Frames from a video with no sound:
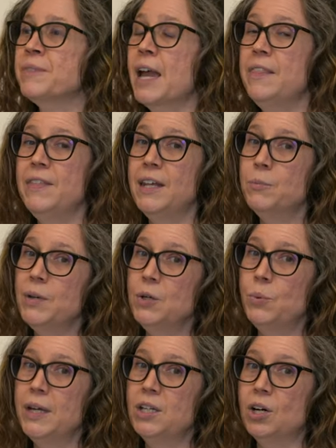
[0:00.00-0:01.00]
and then we
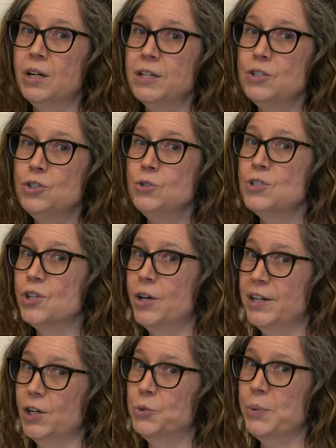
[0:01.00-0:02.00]
went on to
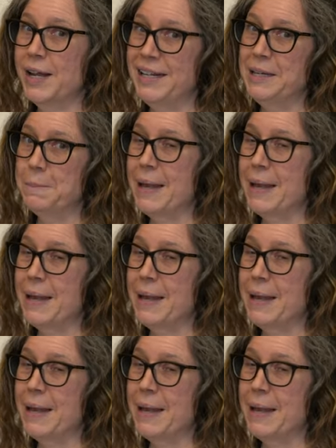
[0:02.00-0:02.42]
starting our radiant